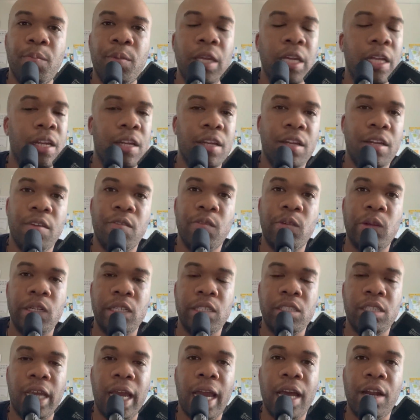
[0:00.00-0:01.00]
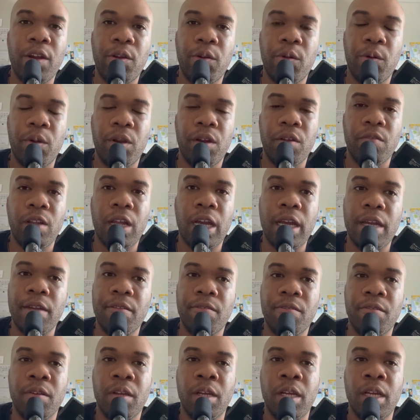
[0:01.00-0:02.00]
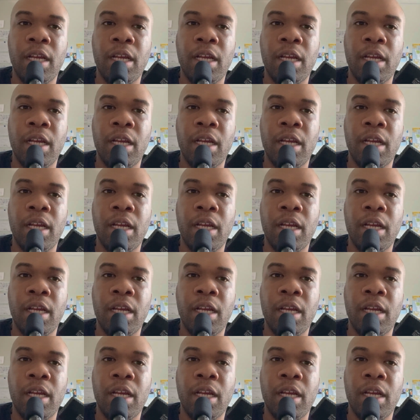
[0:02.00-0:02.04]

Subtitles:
be in a different category of life.